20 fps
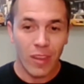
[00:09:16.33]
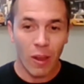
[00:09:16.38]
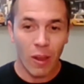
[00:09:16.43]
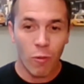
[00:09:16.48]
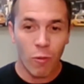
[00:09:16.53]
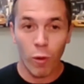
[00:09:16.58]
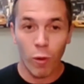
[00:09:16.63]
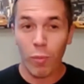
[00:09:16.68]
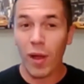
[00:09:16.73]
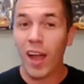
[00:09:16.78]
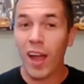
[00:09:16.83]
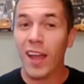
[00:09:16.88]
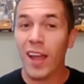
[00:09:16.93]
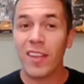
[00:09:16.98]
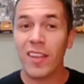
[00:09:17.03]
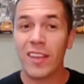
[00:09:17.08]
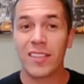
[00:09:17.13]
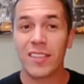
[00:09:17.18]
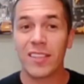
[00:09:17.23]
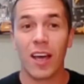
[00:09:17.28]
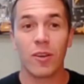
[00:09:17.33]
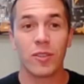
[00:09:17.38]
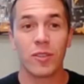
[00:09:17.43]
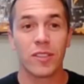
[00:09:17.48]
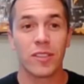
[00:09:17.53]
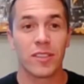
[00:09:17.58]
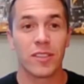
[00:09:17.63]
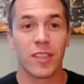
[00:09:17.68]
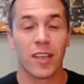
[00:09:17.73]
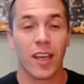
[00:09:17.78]
we're buying these
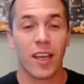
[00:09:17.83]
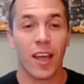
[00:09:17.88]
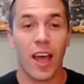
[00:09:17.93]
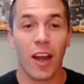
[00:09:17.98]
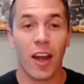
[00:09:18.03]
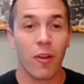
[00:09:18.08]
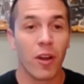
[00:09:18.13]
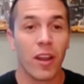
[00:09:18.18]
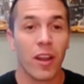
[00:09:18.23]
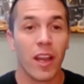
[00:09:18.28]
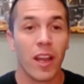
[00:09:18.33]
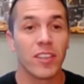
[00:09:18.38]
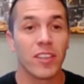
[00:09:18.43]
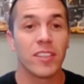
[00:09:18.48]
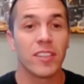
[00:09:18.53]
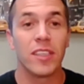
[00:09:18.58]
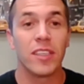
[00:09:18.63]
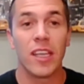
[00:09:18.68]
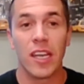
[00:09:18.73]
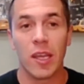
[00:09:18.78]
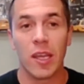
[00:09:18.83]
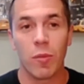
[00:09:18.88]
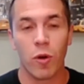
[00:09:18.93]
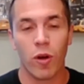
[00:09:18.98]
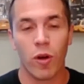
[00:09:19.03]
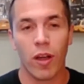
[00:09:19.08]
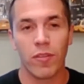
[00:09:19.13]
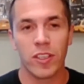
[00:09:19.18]
houses that I don't even have to see anymore.